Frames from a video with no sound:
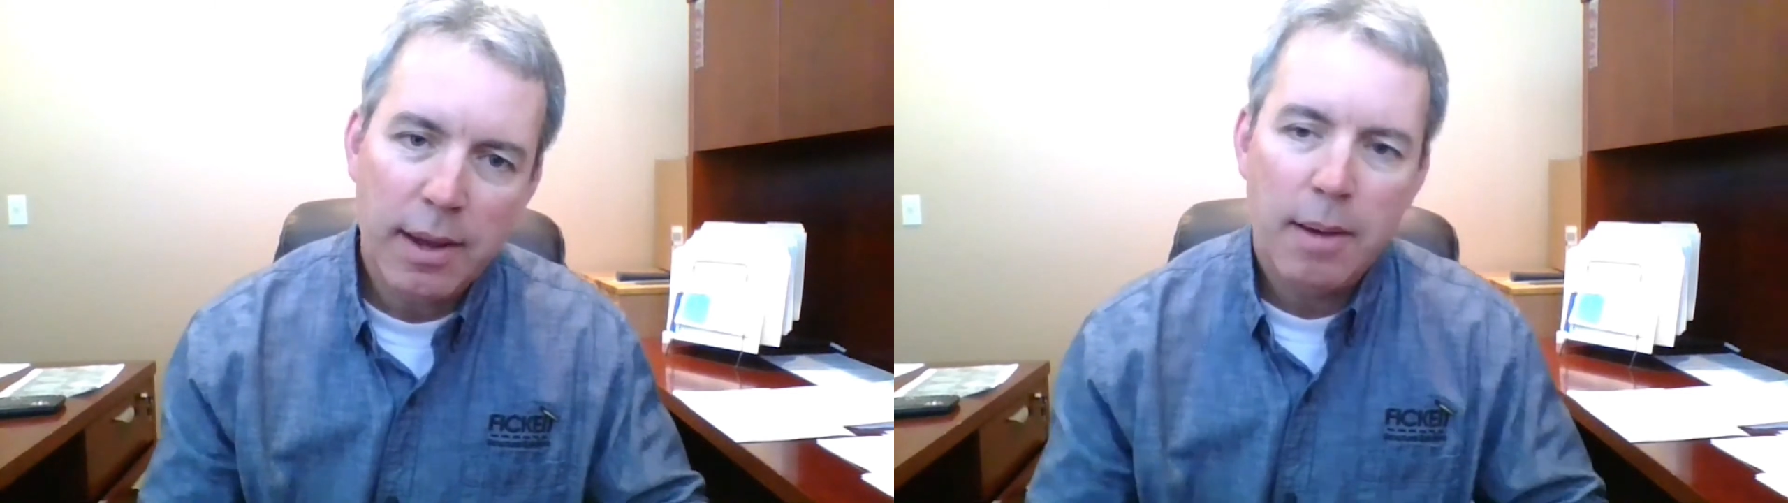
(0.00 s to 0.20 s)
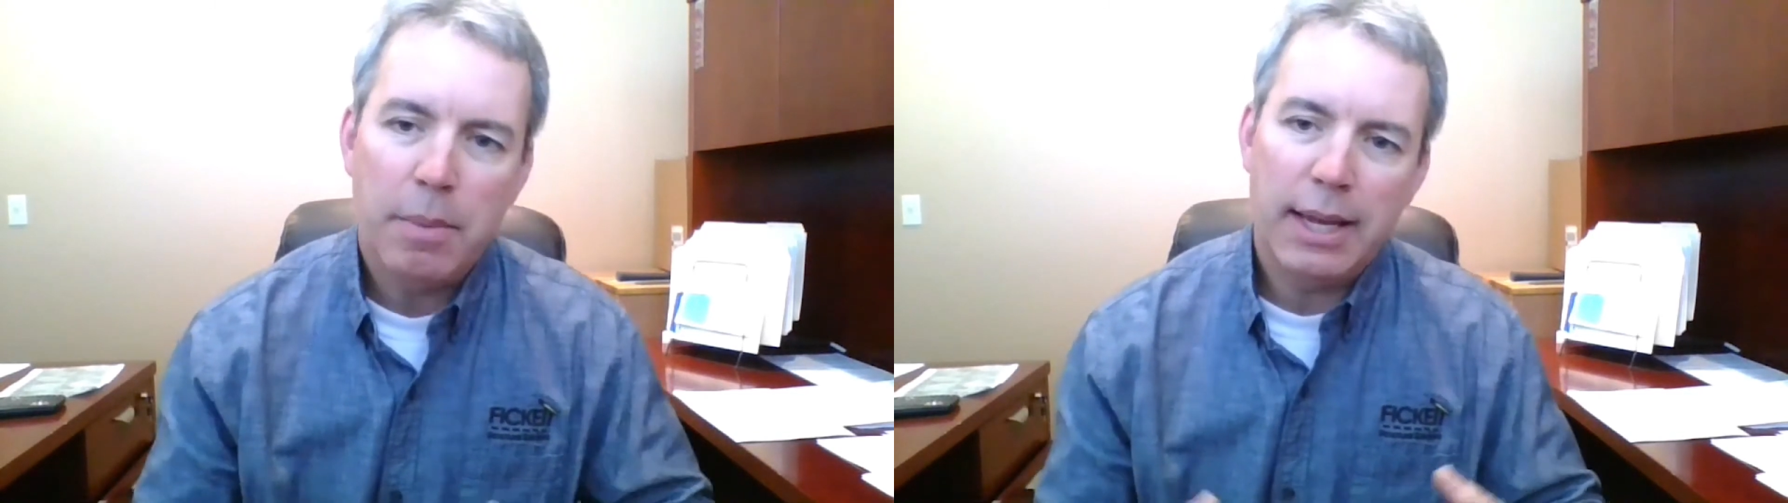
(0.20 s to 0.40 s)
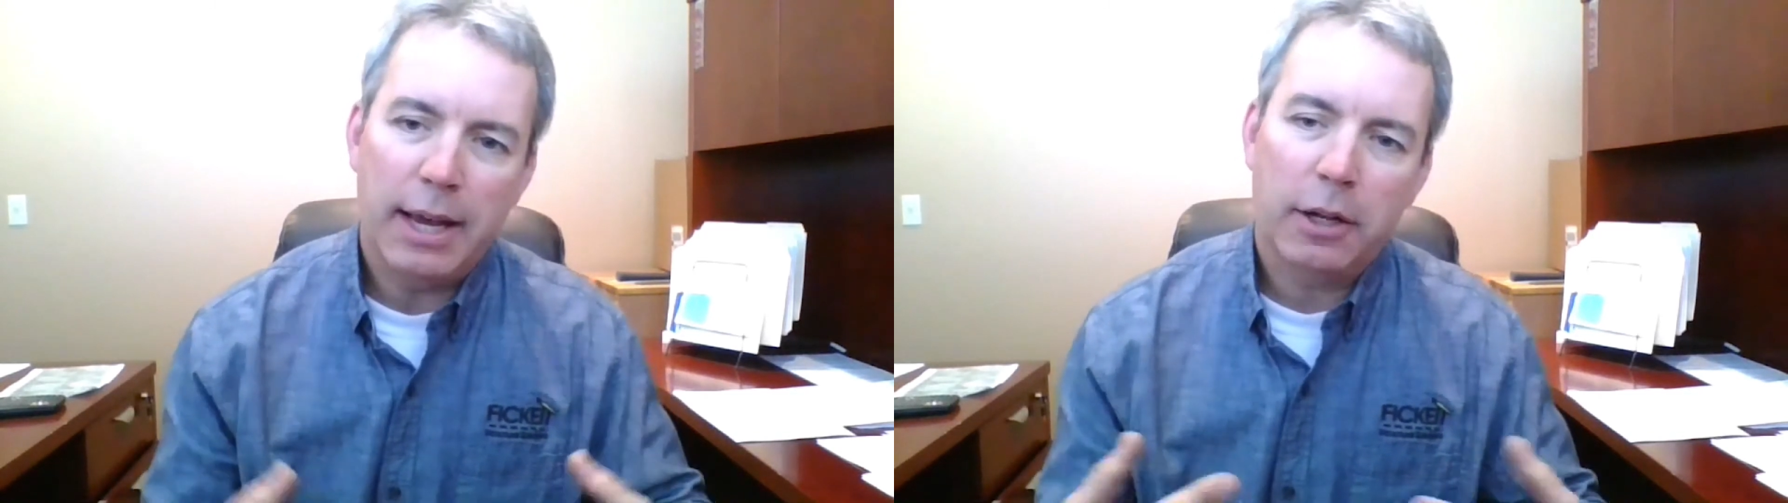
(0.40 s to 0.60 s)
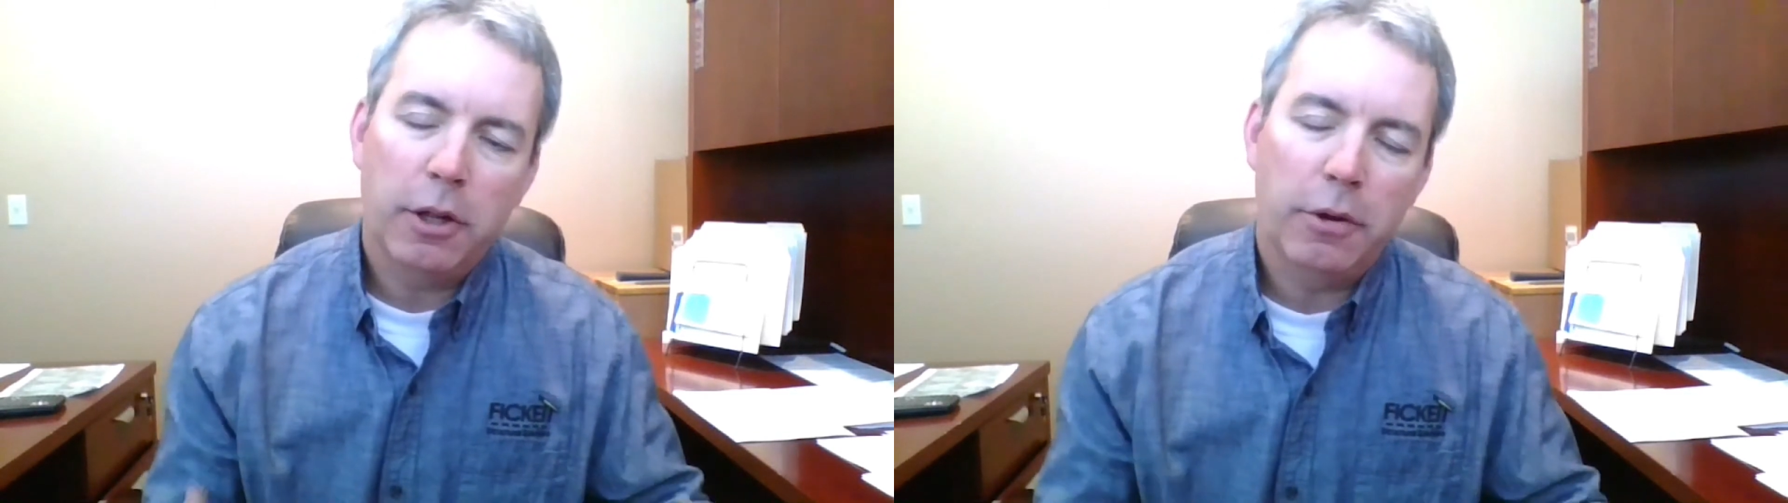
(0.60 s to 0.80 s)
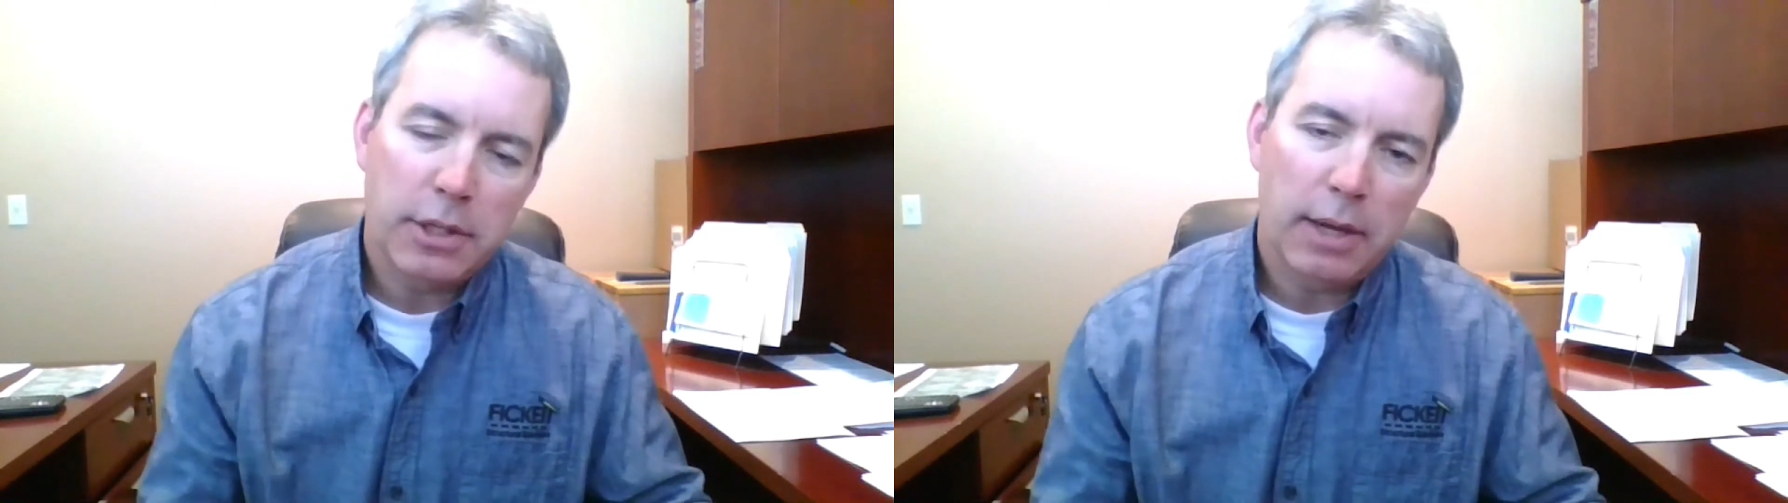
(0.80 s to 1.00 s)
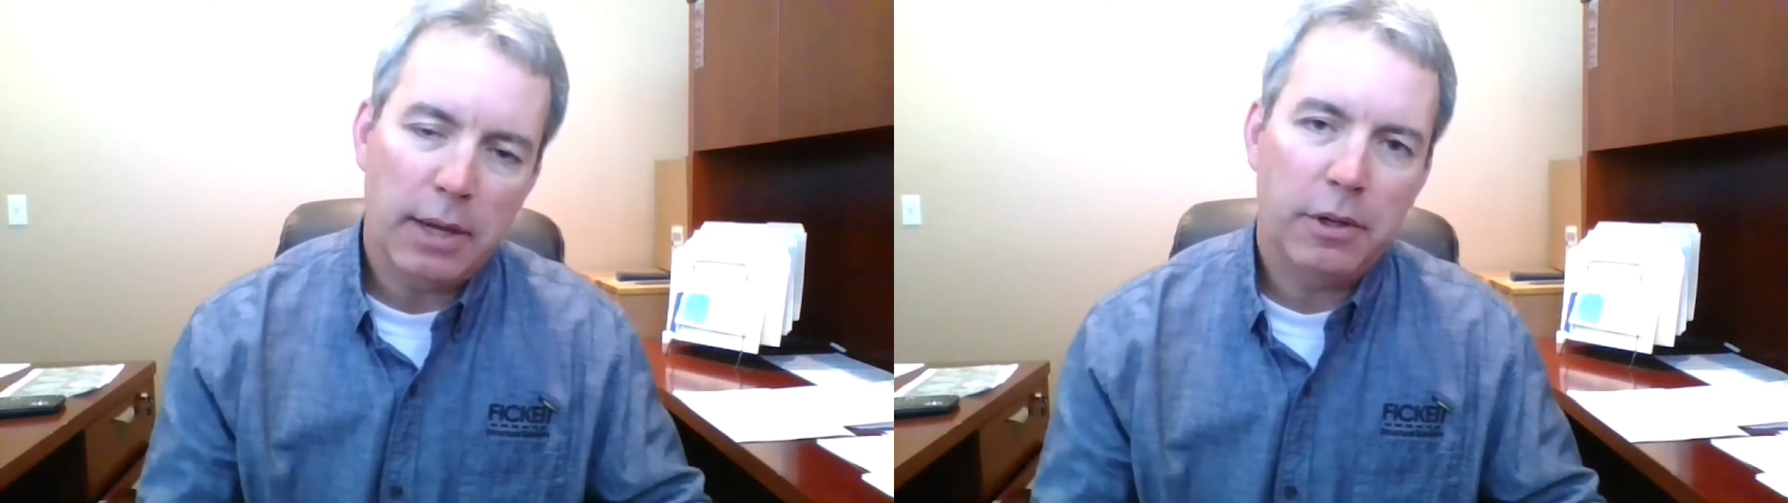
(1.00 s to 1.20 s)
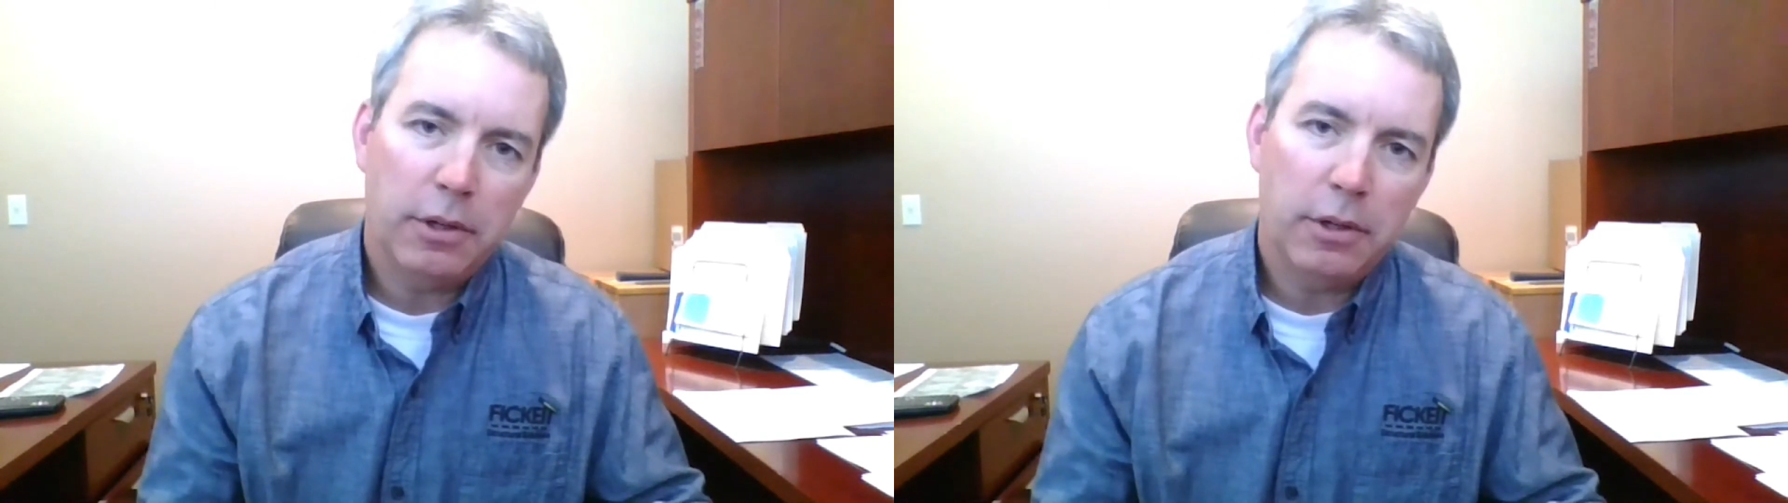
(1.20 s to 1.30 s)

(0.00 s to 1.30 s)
but yet close enough to